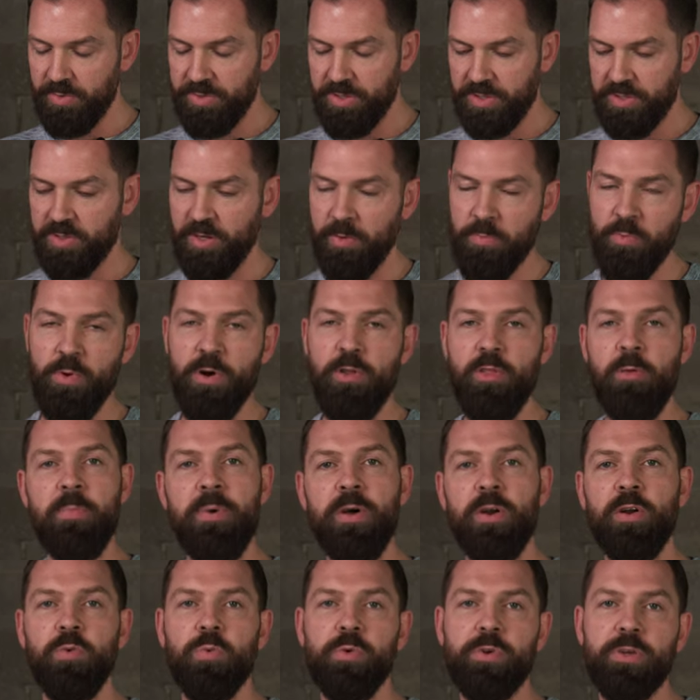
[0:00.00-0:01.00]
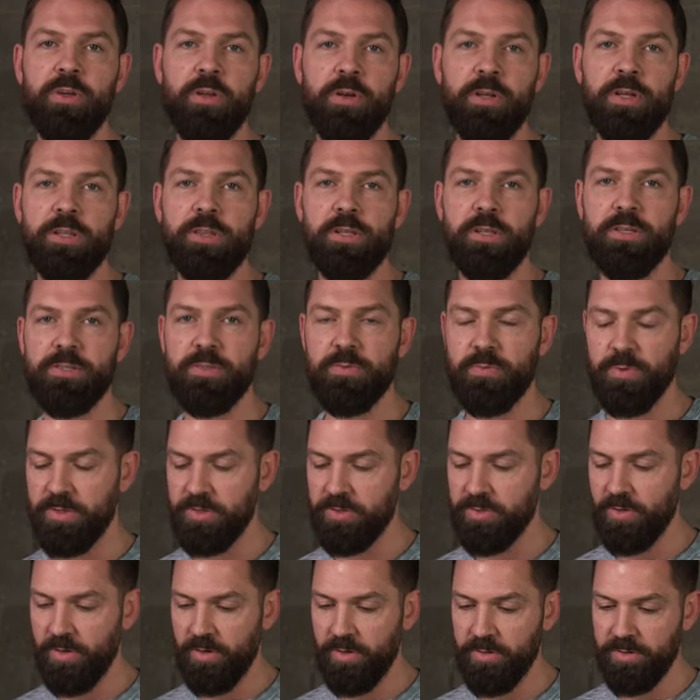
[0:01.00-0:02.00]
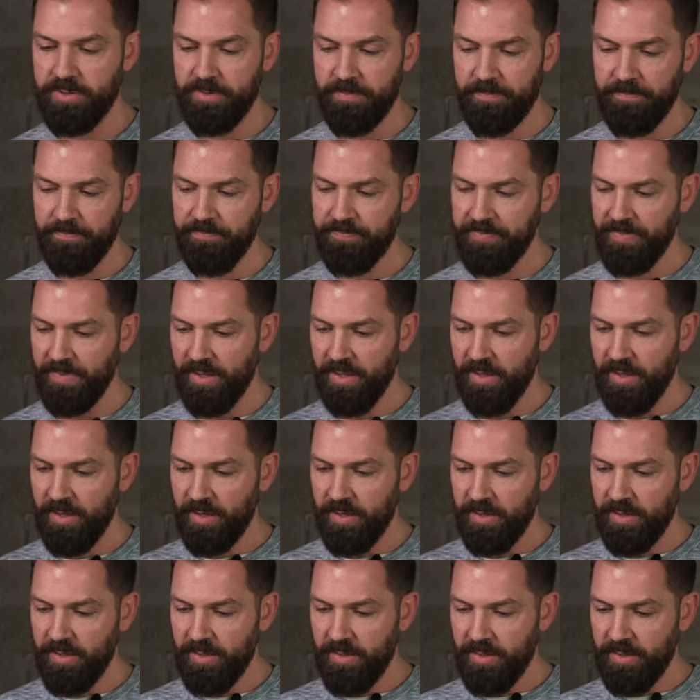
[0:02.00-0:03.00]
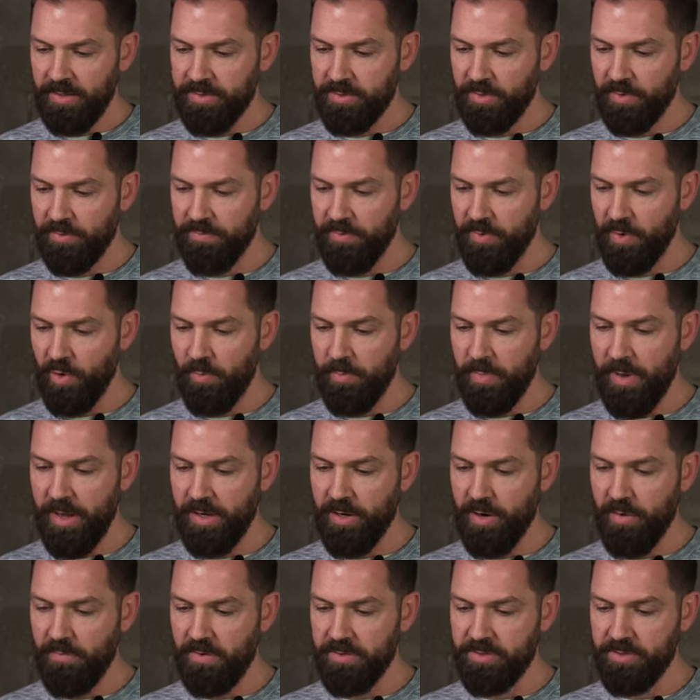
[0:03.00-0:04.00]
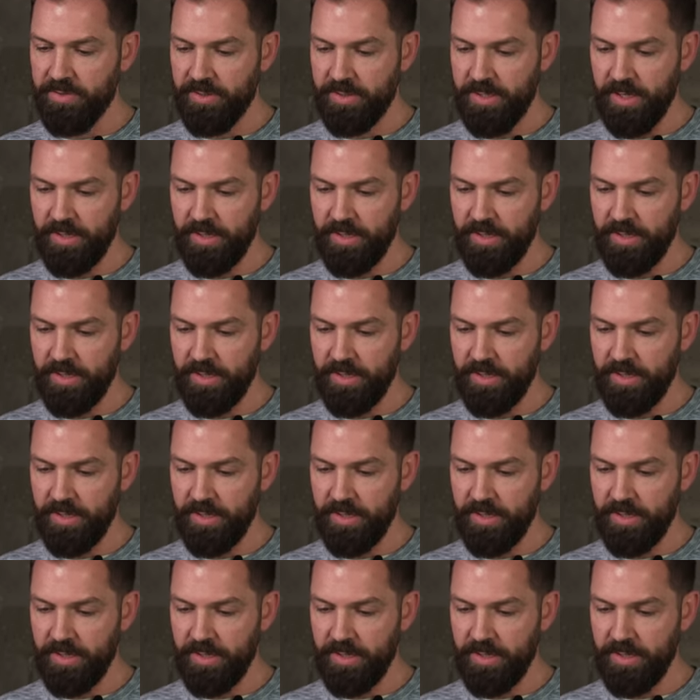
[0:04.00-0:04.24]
which is somewhere in the middle where you're gonna get those three stars. So if we go back over to the